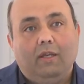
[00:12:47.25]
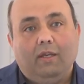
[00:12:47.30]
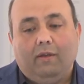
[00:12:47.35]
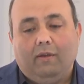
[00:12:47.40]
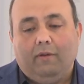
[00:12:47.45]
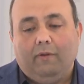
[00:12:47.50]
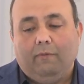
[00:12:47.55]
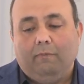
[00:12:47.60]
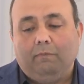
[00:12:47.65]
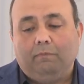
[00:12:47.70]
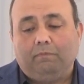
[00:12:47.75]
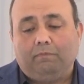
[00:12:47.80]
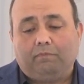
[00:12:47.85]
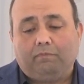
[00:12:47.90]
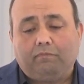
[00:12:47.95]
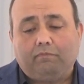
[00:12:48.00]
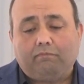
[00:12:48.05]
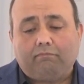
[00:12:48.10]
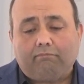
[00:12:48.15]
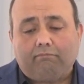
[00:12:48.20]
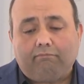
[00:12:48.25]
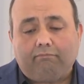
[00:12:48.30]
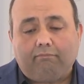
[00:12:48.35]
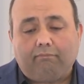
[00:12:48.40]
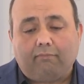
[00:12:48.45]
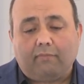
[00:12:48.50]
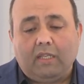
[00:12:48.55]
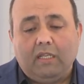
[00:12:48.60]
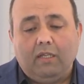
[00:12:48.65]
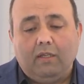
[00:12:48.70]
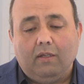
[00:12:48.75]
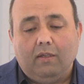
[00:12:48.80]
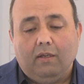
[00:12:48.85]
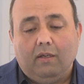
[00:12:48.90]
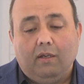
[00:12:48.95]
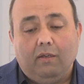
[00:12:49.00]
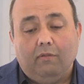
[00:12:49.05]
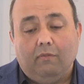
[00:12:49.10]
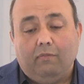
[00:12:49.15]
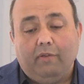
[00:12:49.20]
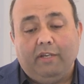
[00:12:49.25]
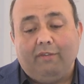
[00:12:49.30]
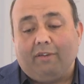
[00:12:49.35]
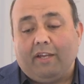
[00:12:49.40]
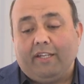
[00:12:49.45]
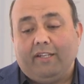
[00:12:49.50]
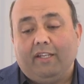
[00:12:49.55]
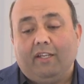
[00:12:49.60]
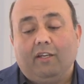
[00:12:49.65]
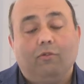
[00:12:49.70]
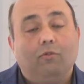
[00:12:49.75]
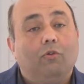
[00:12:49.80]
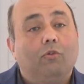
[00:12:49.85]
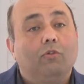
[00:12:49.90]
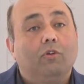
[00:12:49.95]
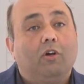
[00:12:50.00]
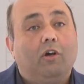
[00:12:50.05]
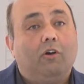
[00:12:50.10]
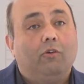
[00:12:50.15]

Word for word: um, uh, uh, rewriting her own